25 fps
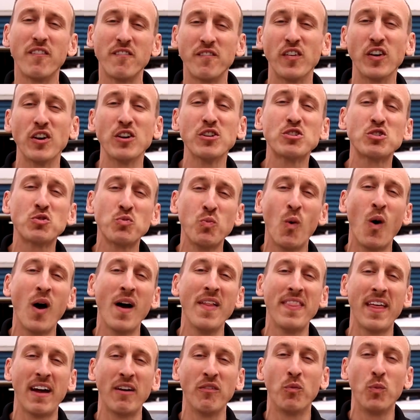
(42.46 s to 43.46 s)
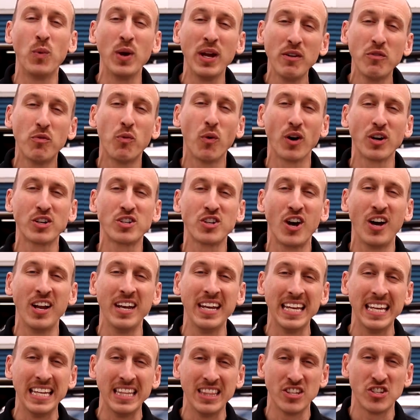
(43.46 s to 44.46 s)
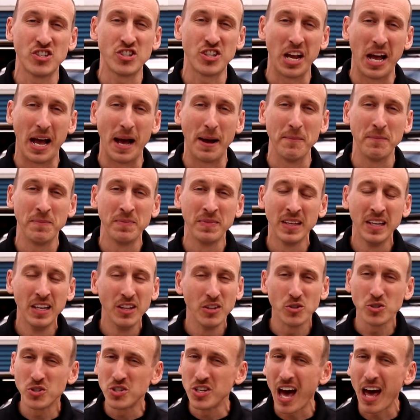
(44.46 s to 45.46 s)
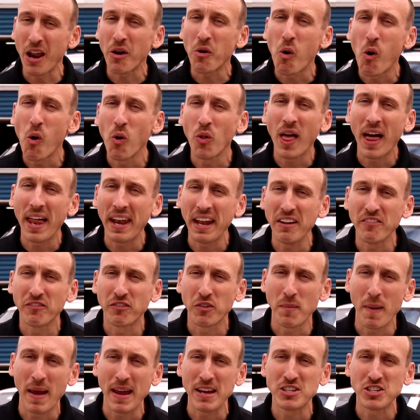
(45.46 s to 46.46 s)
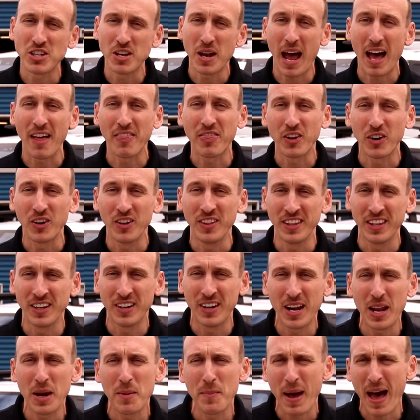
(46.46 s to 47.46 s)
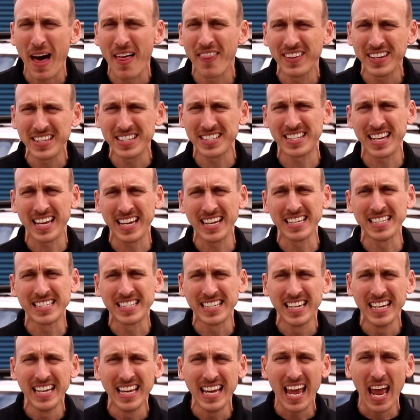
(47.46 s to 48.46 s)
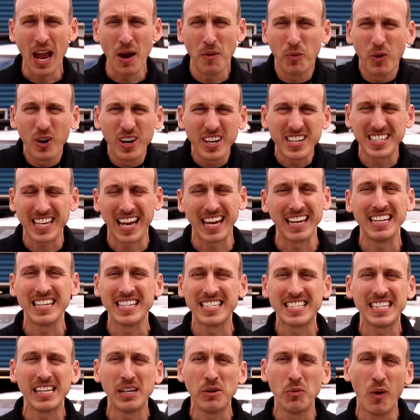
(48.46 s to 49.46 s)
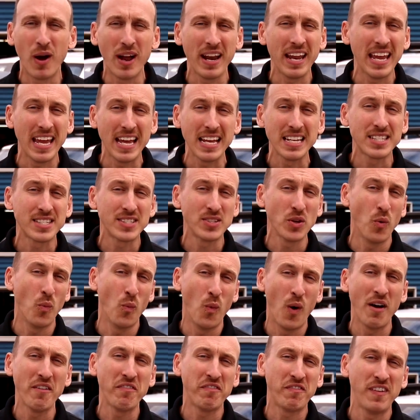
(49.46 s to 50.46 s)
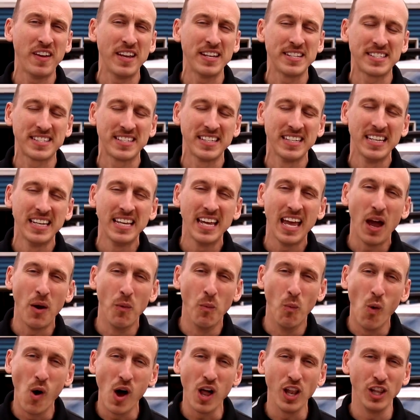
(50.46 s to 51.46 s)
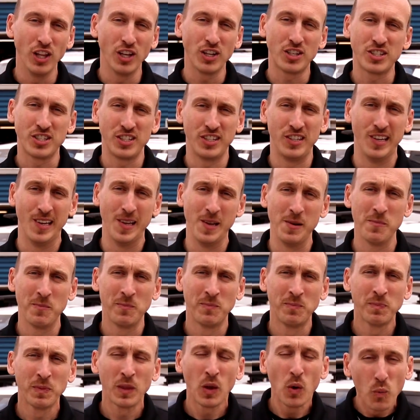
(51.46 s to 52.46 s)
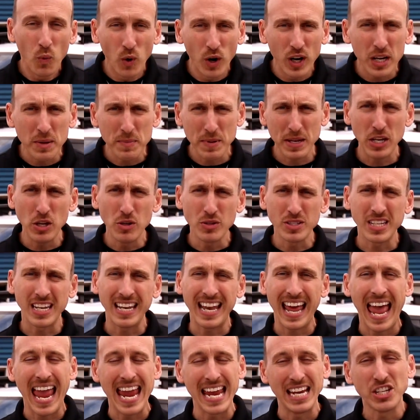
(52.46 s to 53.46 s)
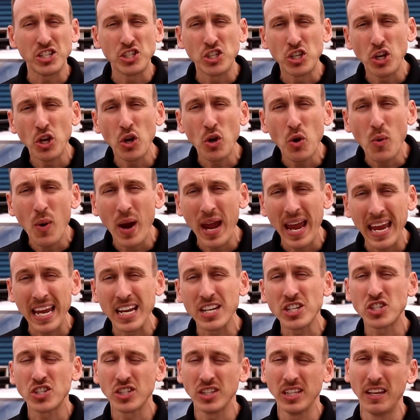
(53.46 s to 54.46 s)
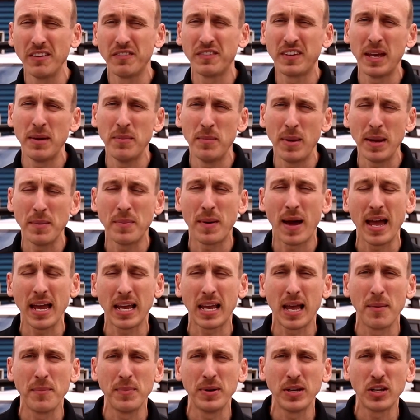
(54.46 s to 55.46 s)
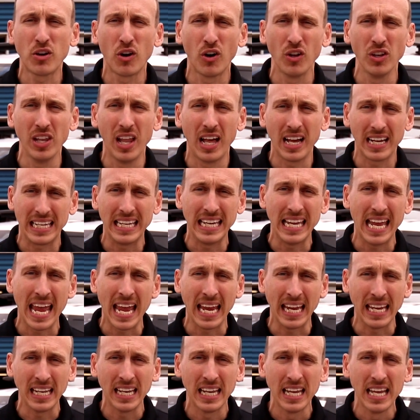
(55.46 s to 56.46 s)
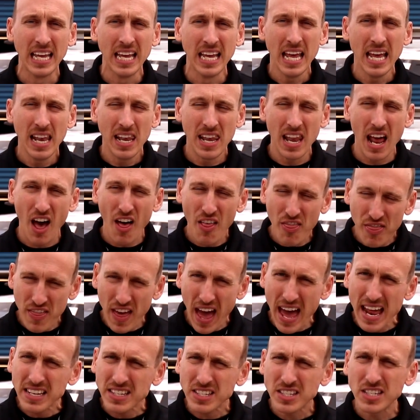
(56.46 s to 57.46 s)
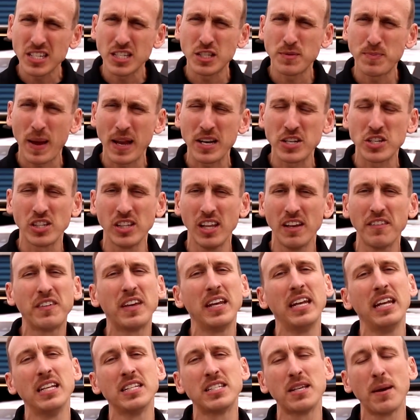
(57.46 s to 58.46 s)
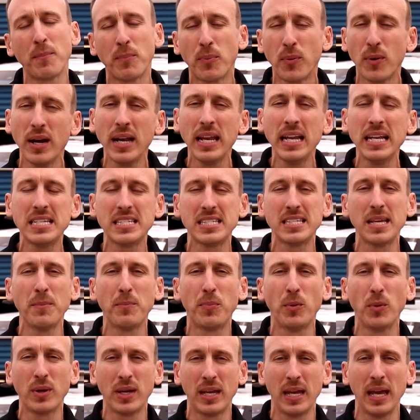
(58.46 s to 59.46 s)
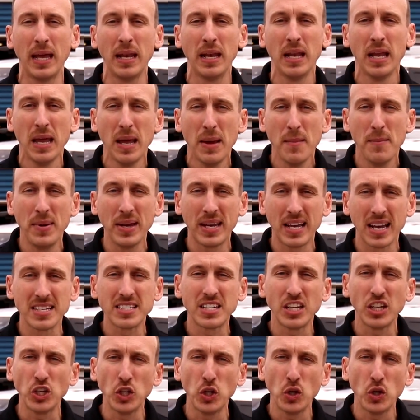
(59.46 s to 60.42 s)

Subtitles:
first one that we've worked on in the shop. There's not a whole lot of information out there on the internet about these things, and we're excited to see what hits, what fits, and what looks good. We're gonna be using a 2-inch lift kit made by a company called Lucky 8. Now that suspension lift kit is a pretty simple kit because it